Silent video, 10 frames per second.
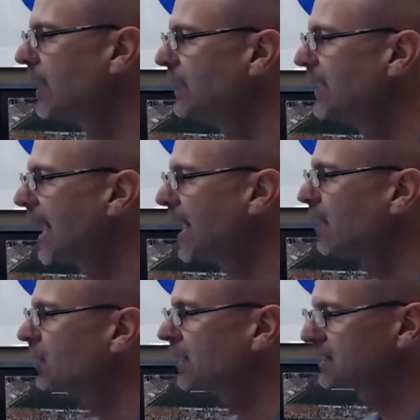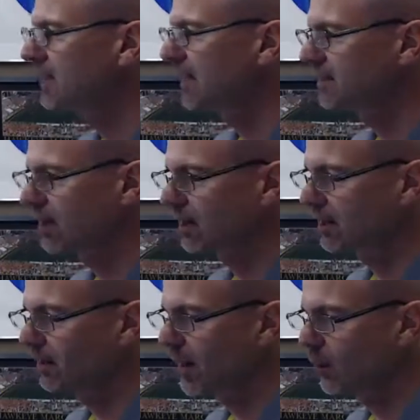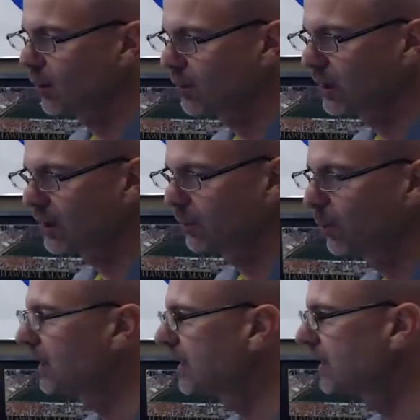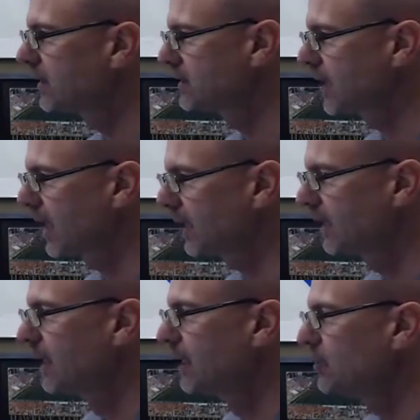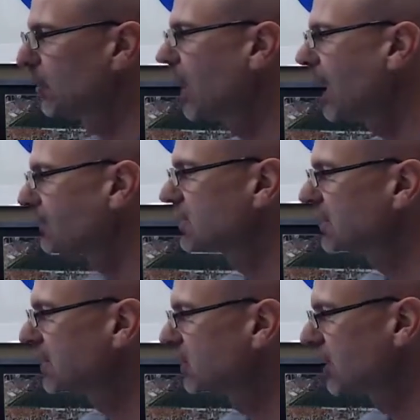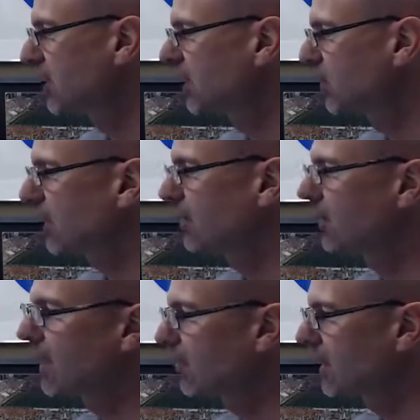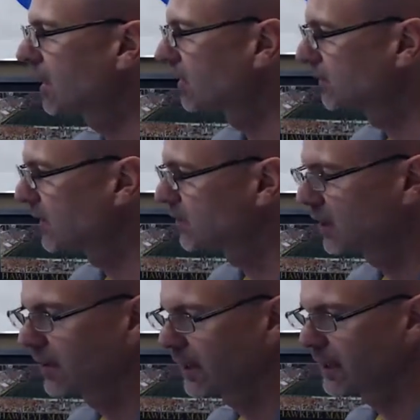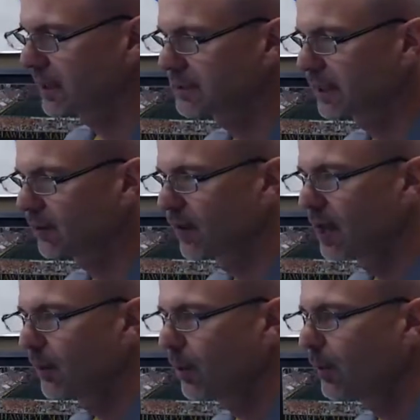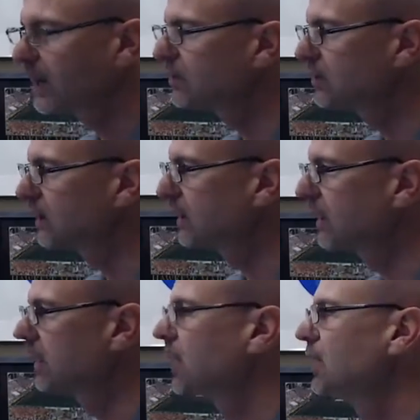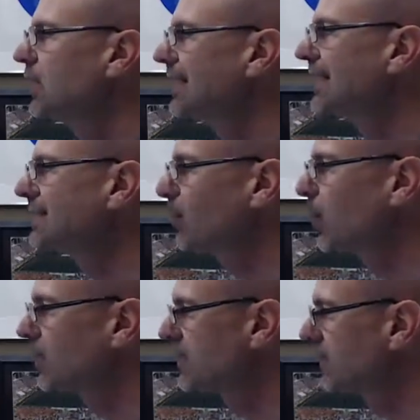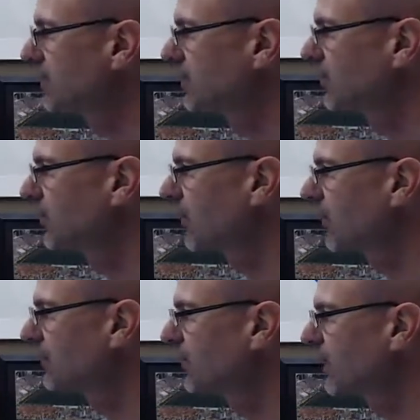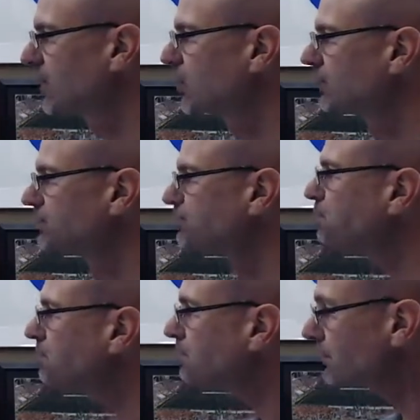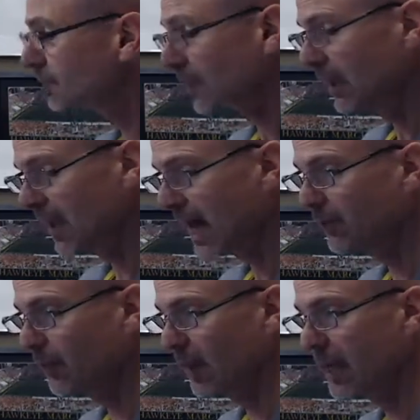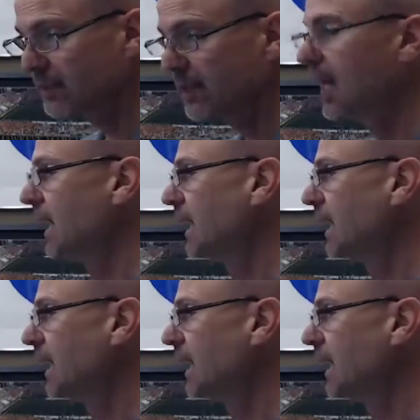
Now let's then talk about, what are we going to put in the tank? So obviously you're going to think about what kind of fish and all that kind of stuff. But what else do you need? You need support systems for that fish. Live plants.